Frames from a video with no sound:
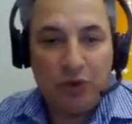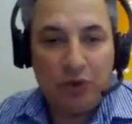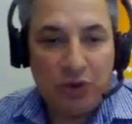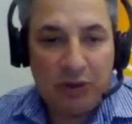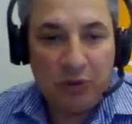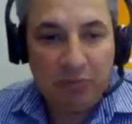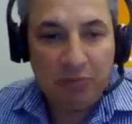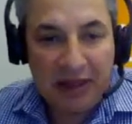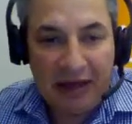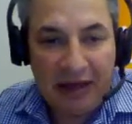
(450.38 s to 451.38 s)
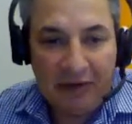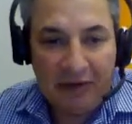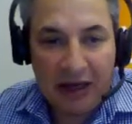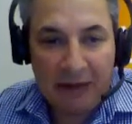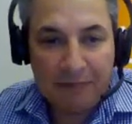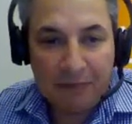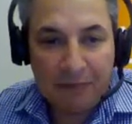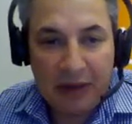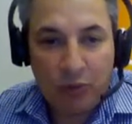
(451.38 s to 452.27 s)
would do, it would pick that file up.